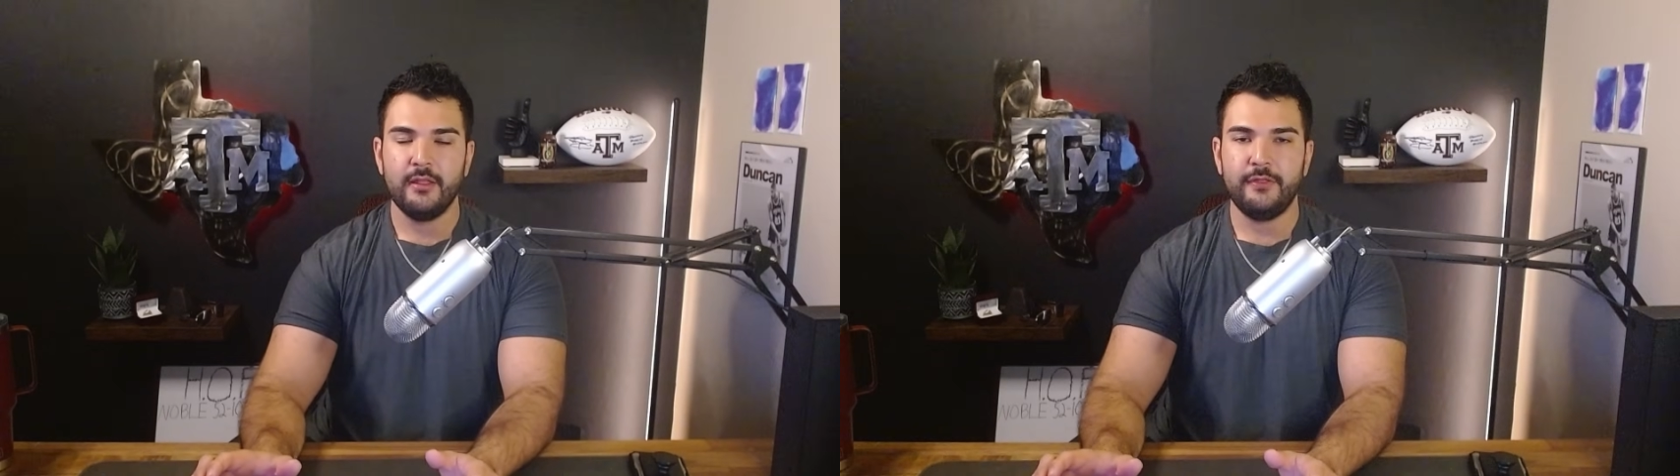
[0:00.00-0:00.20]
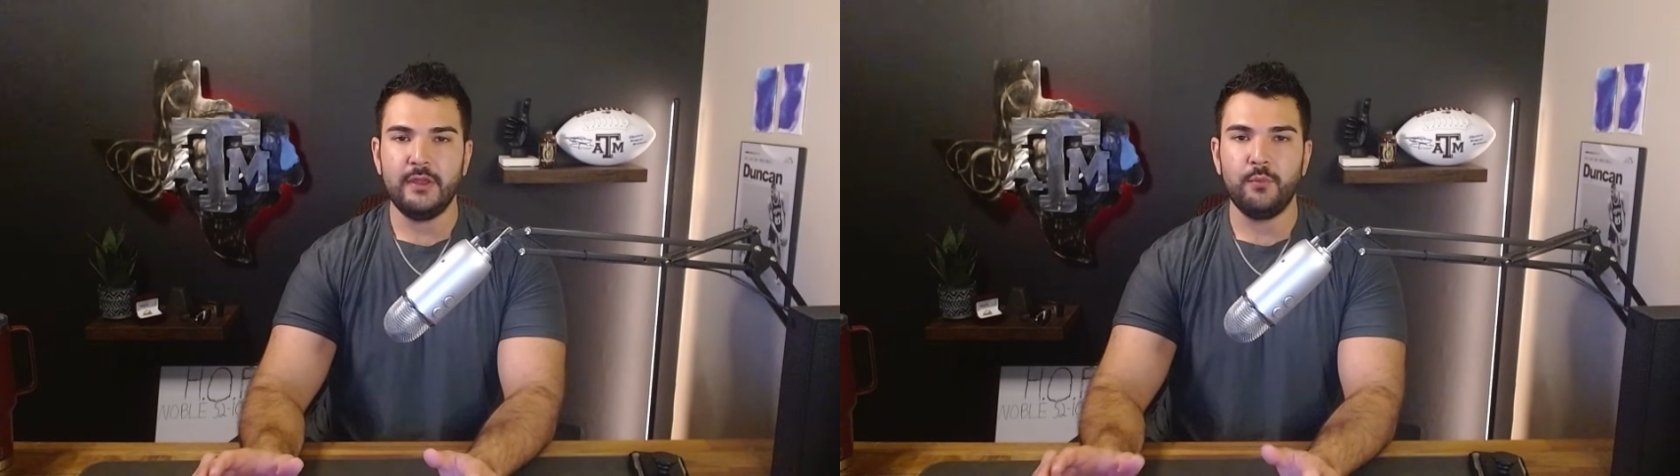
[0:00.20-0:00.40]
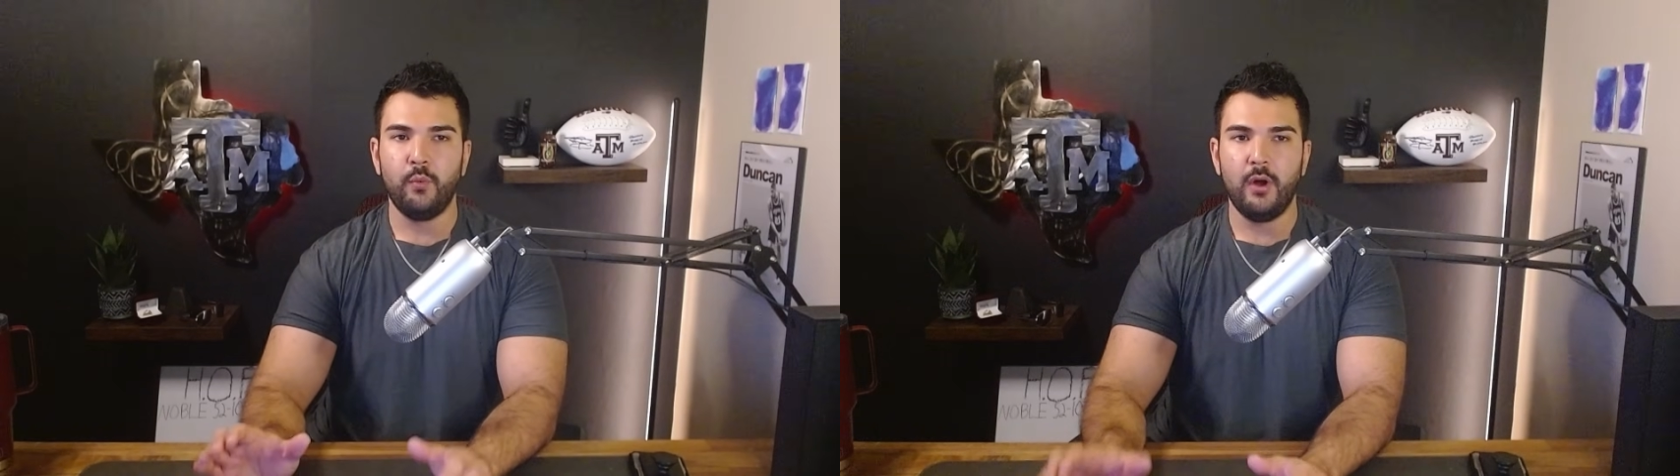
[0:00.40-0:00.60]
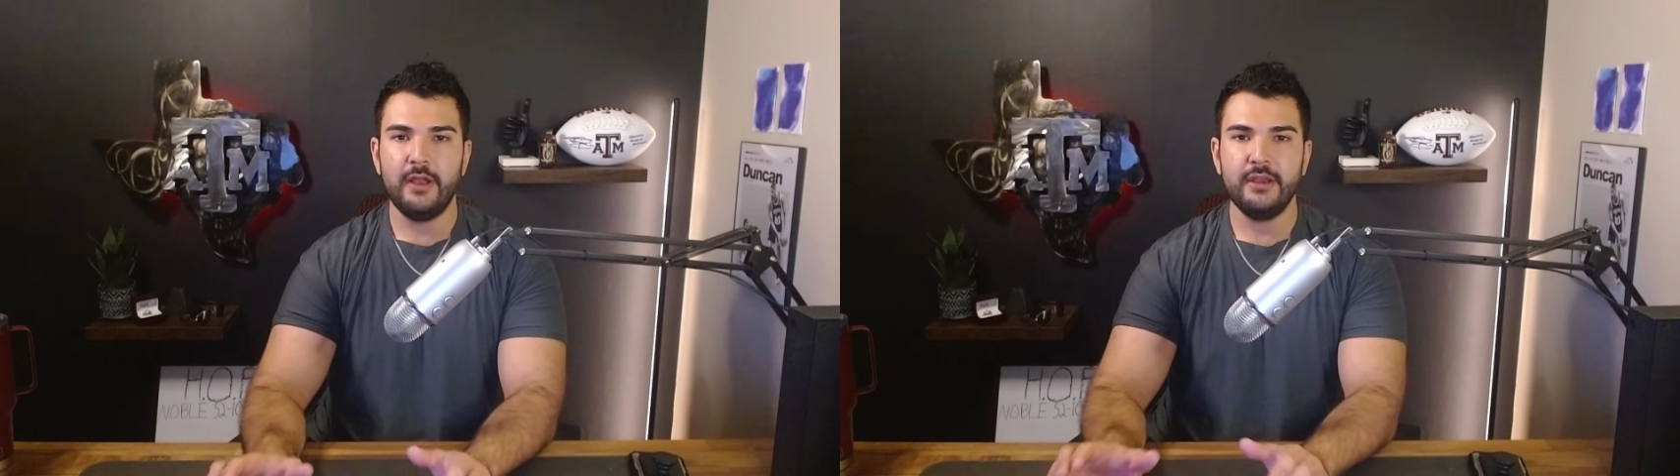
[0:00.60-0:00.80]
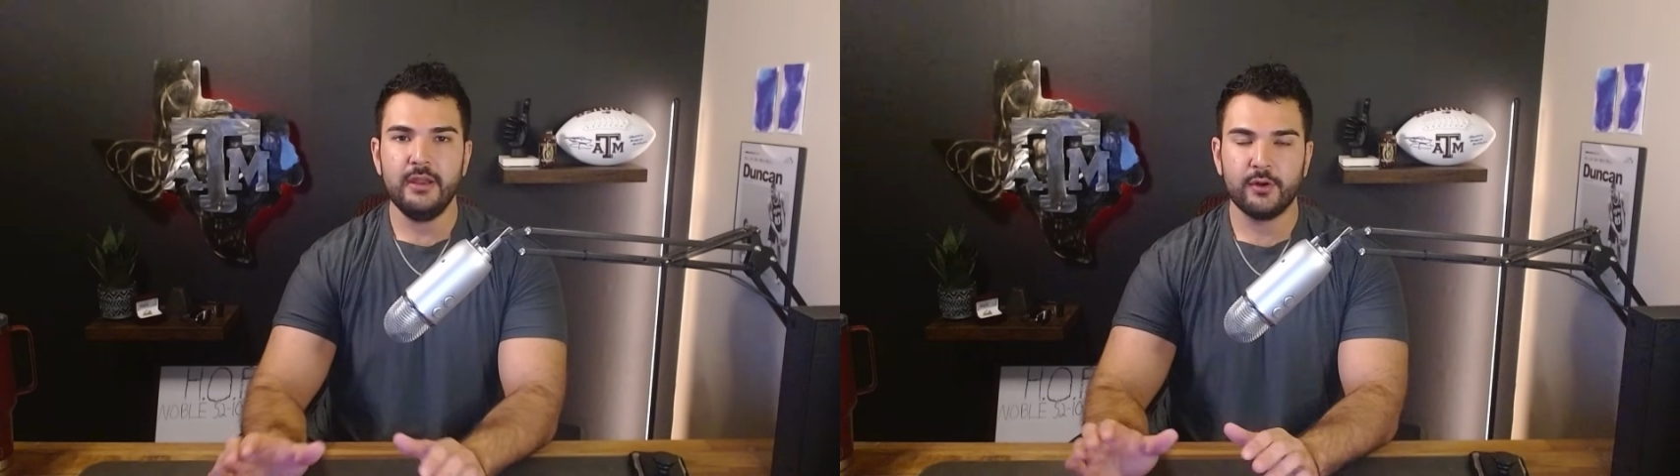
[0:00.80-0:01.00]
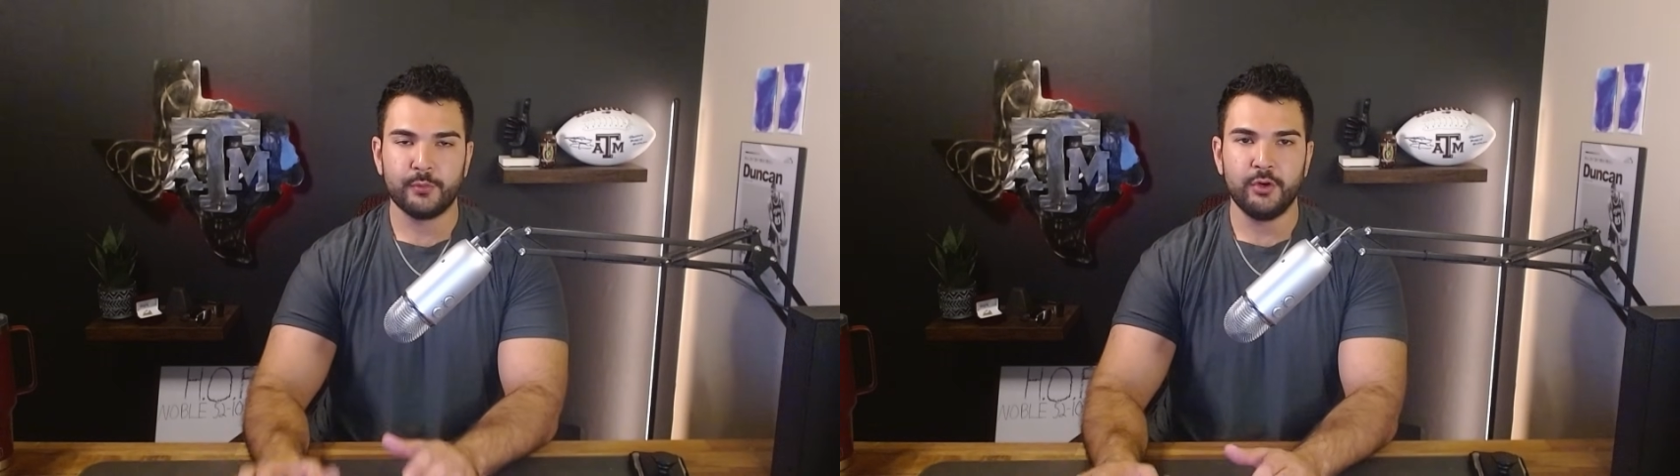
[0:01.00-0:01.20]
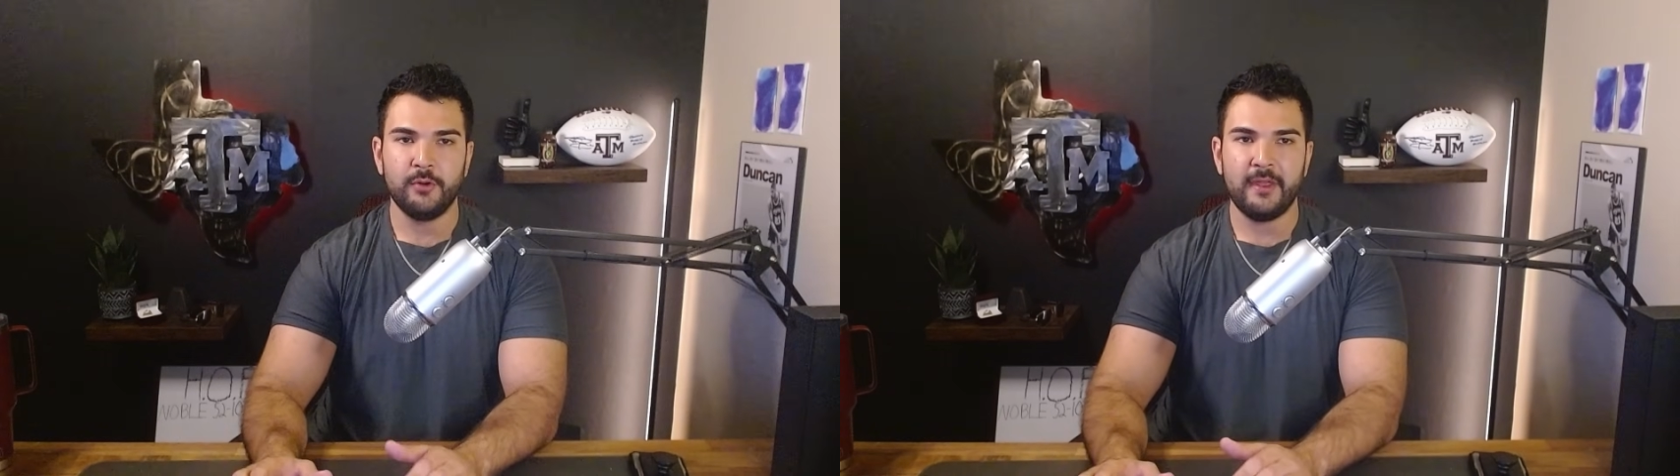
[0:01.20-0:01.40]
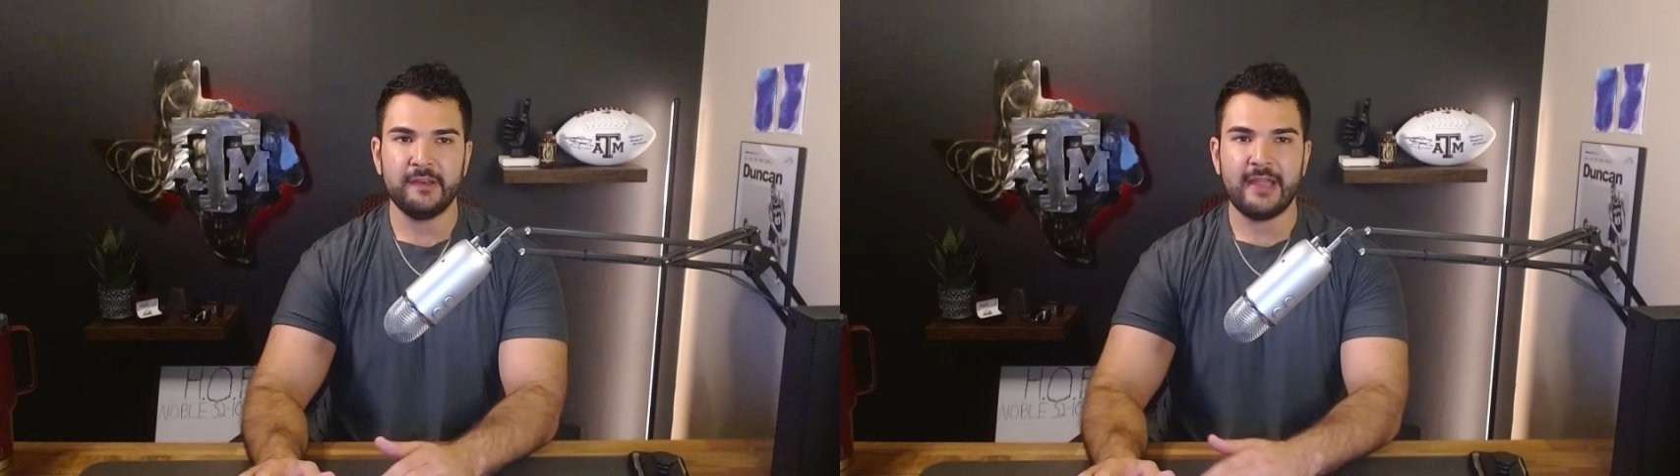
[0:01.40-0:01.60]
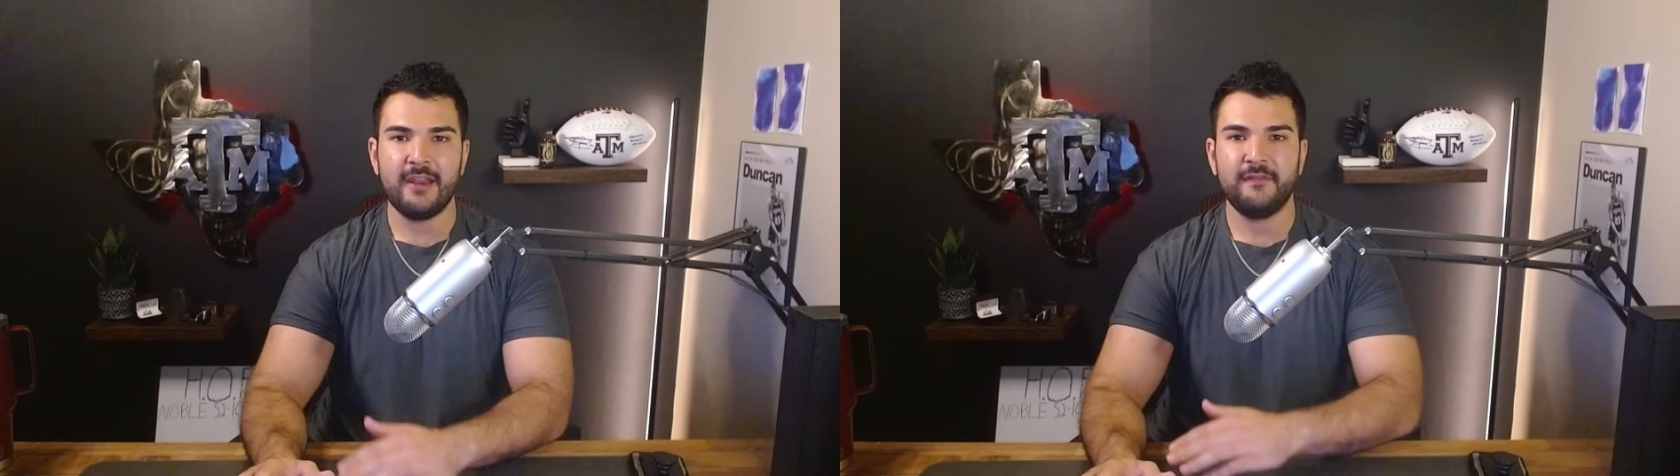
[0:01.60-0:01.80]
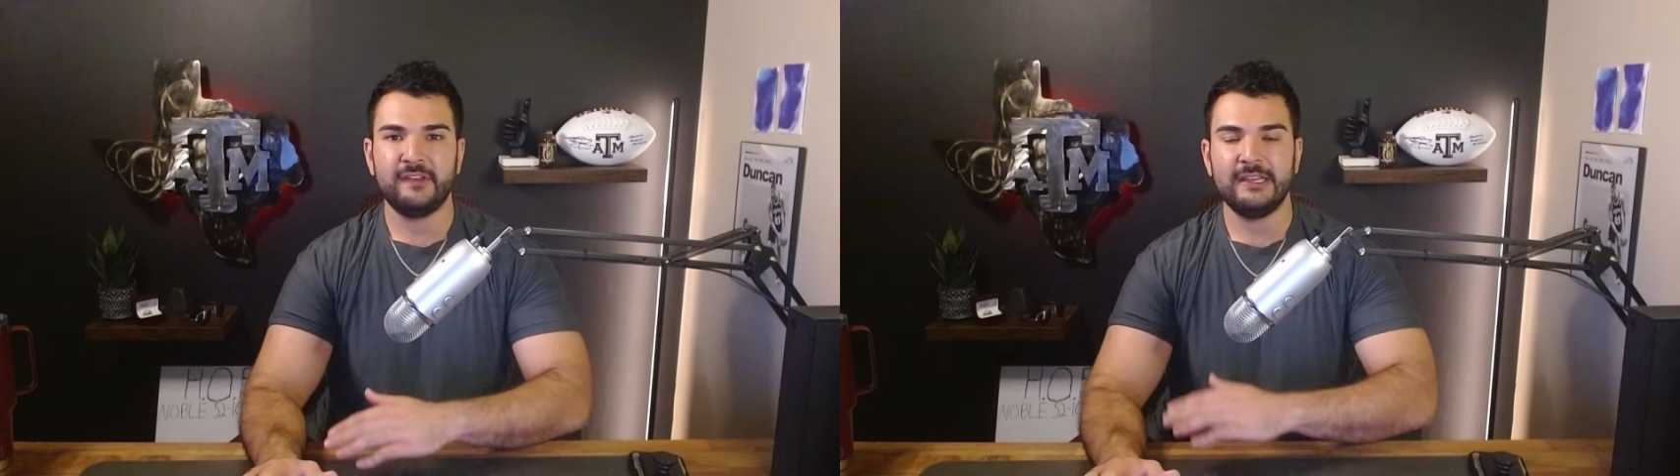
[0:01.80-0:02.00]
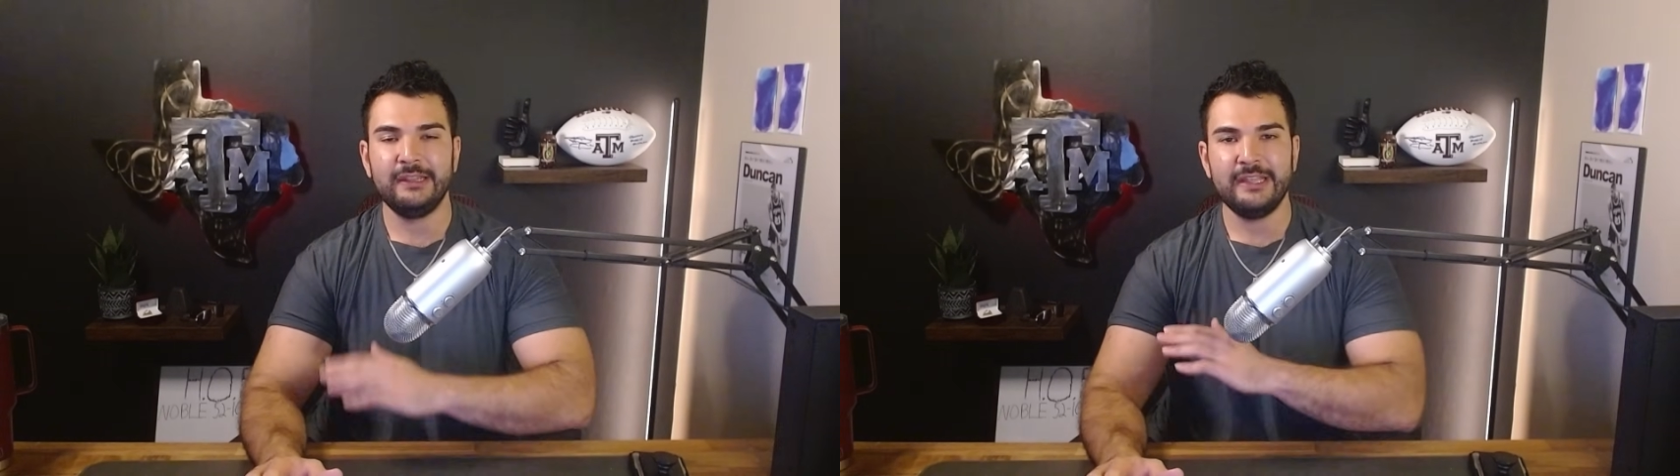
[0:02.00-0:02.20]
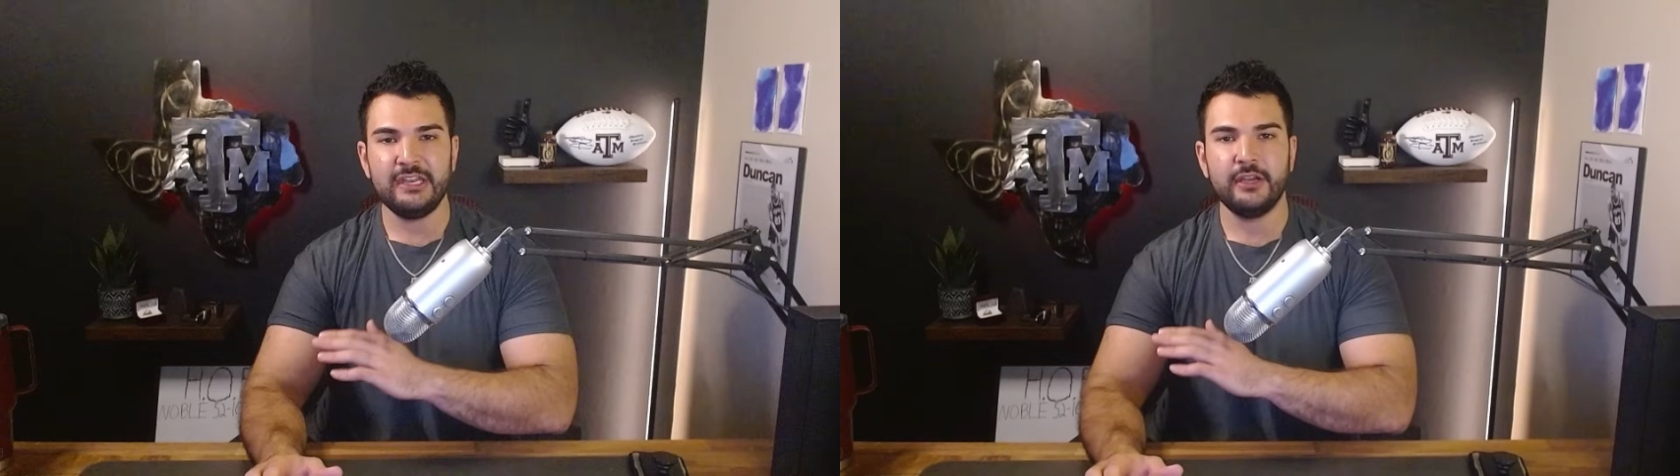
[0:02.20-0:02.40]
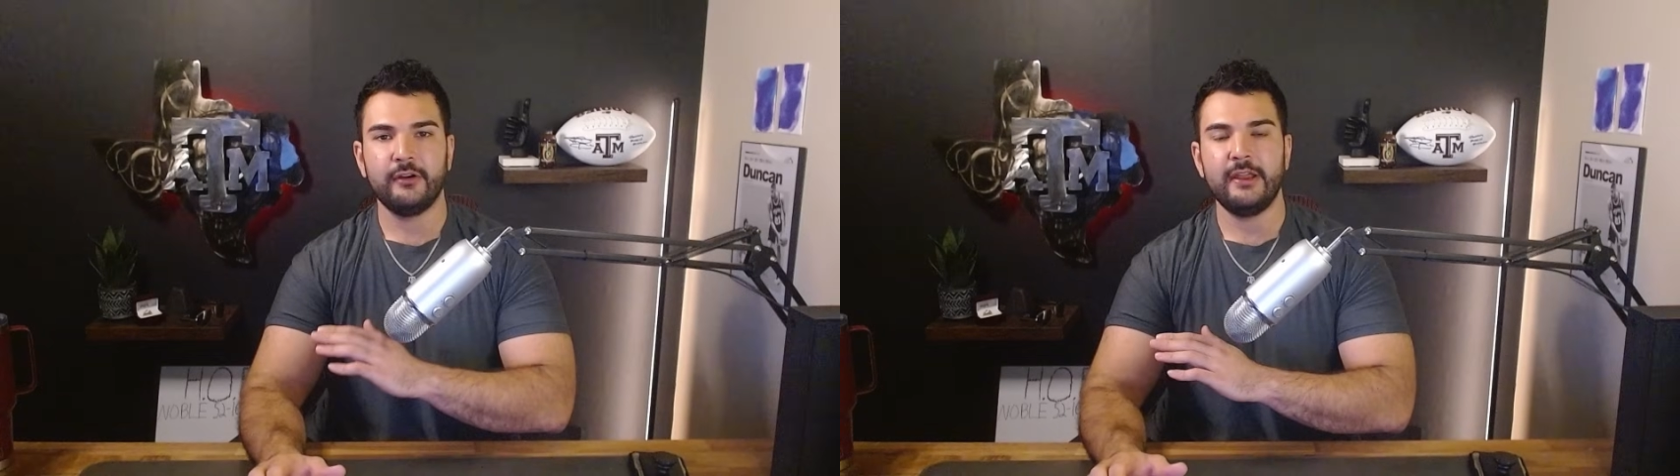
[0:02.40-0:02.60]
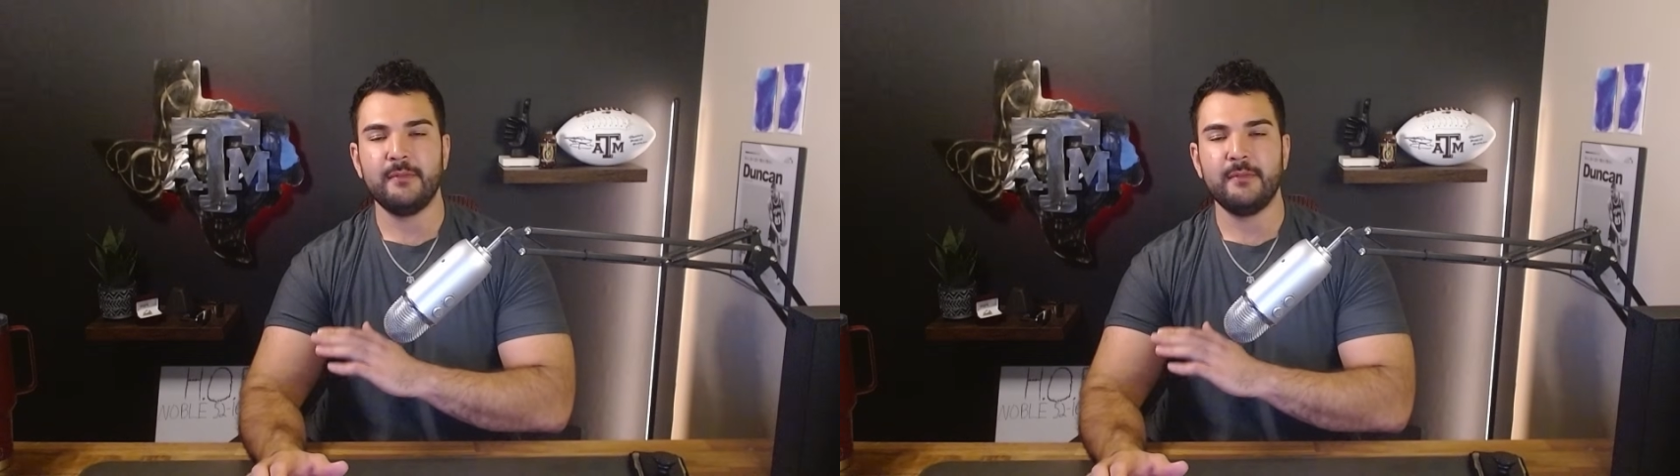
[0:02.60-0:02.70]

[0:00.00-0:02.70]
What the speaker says: the one group that has kind of seen linear